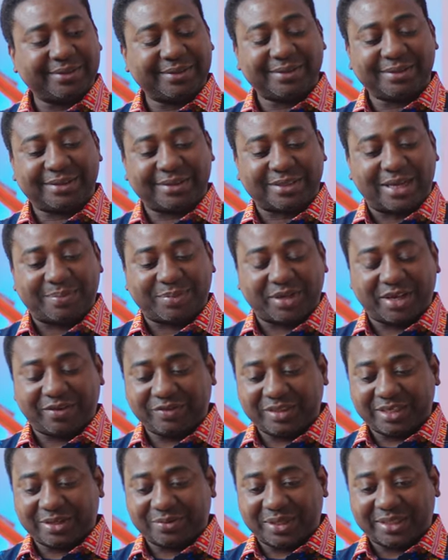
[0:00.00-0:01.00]
So I'm
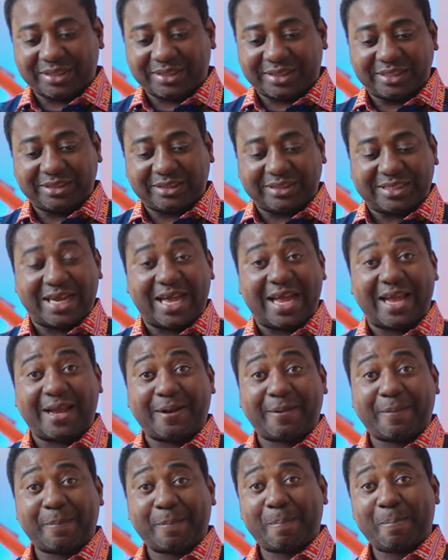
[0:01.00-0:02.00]
giving away this guy
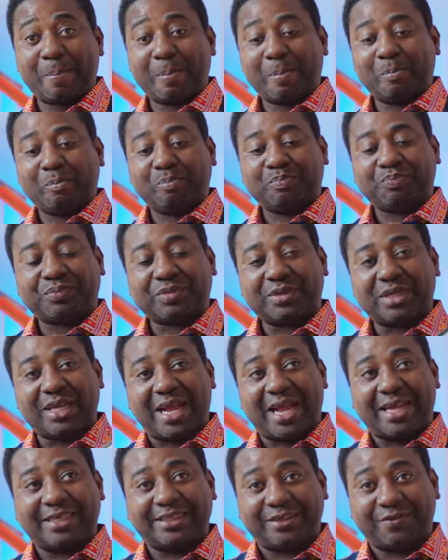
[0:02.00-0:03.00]

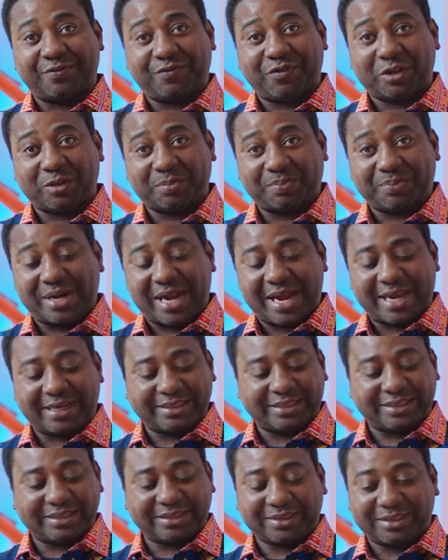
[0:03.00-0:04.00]
as the fourth
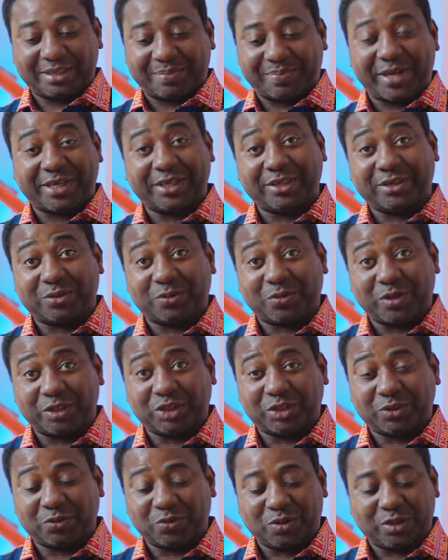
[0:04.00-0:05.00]
prize, depending on what
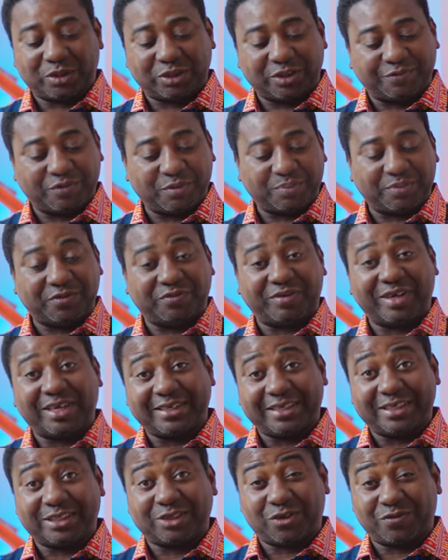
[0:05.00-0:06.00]
you want. If you prefer
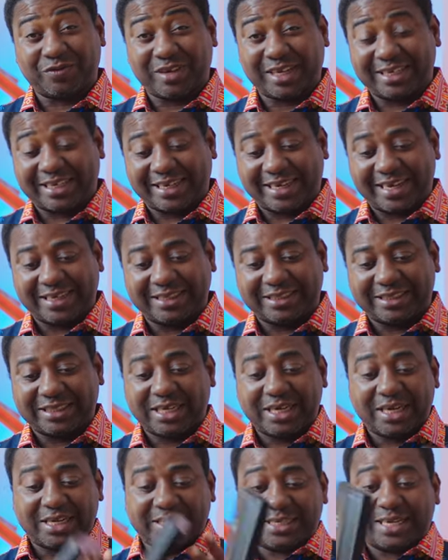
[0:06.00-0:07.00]
this over the cage,
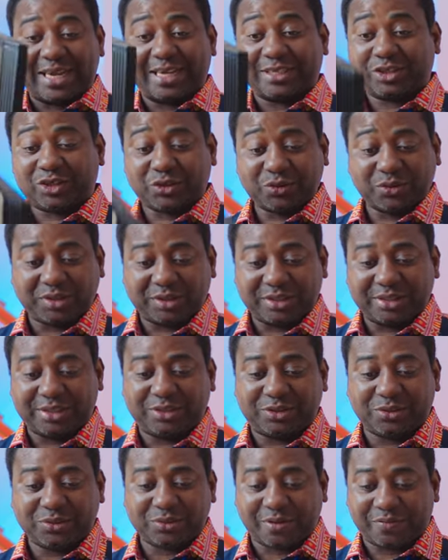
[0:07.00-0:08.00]
there are
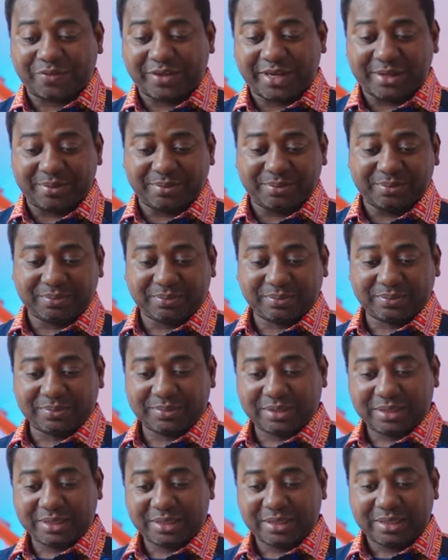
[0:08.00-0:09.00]
two of them.
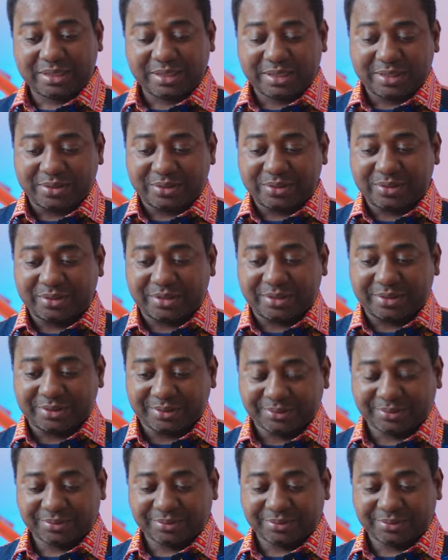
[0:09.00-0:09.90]
Hold on.